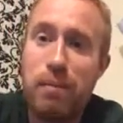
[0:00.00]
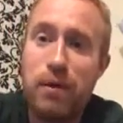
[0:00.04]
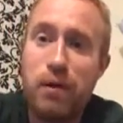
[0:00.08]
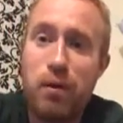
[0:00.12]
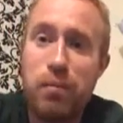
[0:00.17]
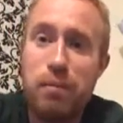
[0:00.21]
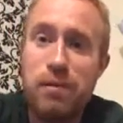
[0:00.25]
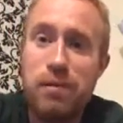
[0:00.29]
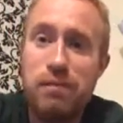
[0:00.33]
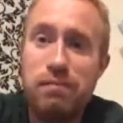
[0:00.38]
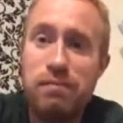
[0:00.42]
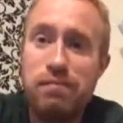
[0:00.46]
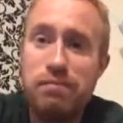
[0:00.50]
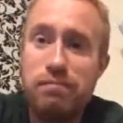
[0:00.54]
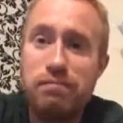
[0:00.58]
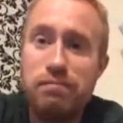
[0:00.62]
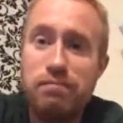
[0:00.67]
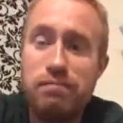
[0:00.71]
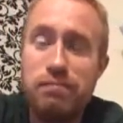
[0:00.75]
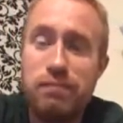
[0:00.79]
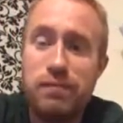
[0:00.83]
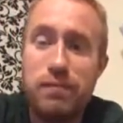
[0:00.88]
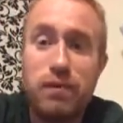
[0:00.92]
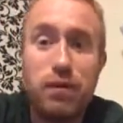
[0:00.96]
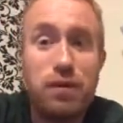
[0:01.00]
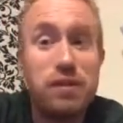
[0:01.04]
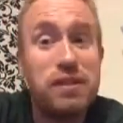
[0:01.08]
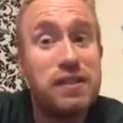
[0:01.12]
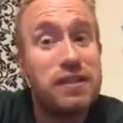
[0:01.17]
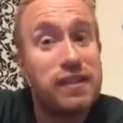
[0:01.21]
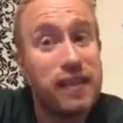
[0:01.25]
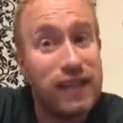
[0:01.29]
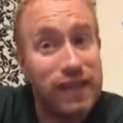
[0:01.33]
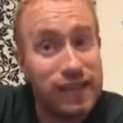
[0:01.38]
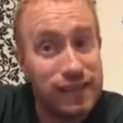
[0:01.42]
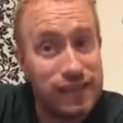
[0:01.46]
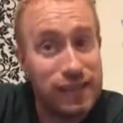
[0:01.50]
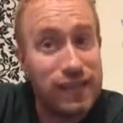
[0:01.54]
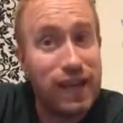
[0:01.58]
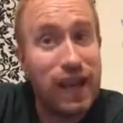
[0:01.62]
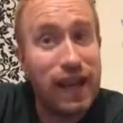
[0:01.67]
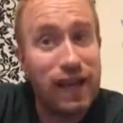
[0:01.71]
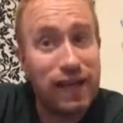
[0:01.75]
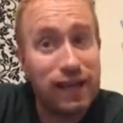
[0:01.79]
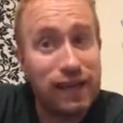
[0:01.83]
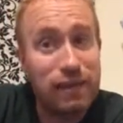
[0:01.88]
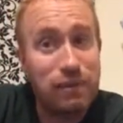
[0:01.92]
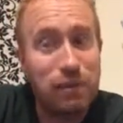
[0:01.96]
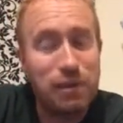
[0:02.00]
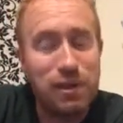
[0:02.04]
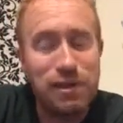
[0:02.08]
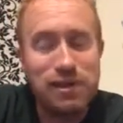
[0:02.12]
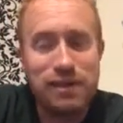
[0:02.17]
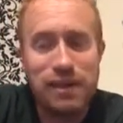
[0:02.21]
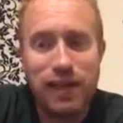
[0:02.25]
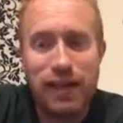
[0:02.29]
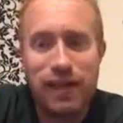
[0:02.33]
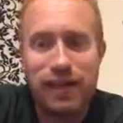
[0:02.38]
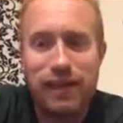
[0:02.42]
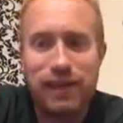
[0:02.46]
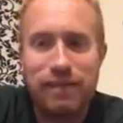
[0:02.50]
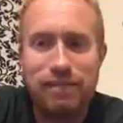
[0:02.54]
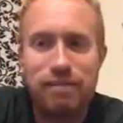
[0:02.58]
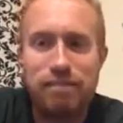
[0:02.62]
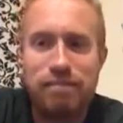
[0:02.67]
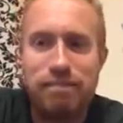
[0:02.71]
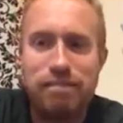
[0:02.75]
boy open. I'm going to see exactly what it's like.